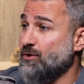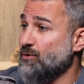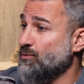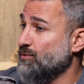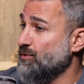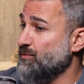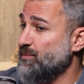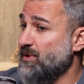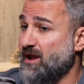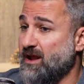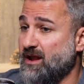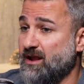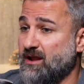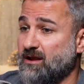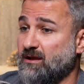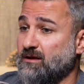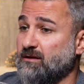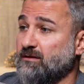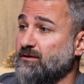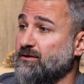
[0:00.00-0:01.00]
were
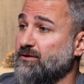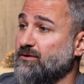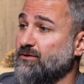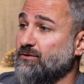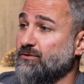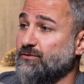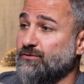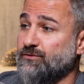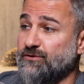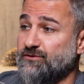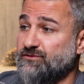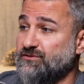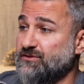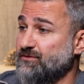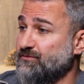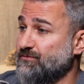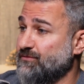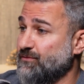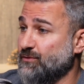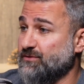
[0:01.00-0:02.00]
paying,
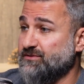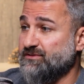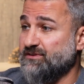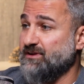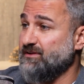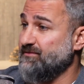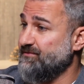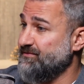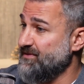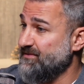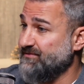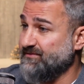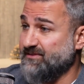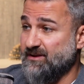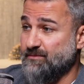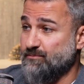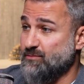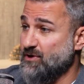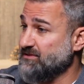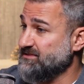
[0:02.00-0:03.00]
13, 14,
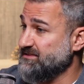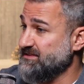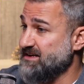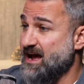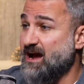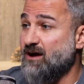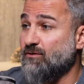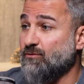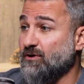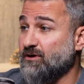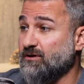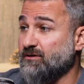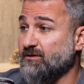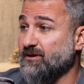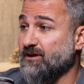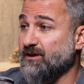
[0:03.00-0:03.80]
15 bucks an hour.